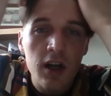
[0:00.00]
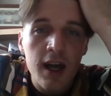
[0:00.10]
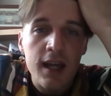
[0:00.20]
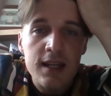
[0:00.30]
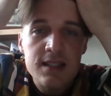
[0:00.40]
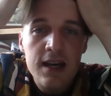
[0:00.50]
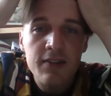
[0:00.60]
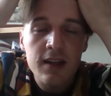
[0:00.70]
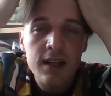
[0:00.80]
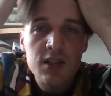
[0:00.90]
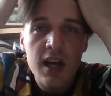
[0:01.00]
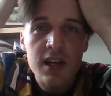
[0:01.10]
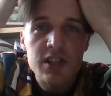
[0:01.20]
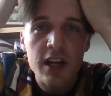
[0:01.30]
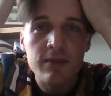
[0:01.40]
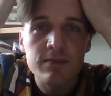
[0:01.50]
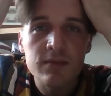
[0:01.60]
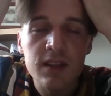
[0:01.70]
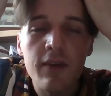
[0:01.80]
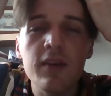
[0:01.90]
it is definitely changing
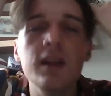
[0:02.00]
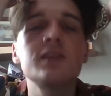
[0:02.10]
definitely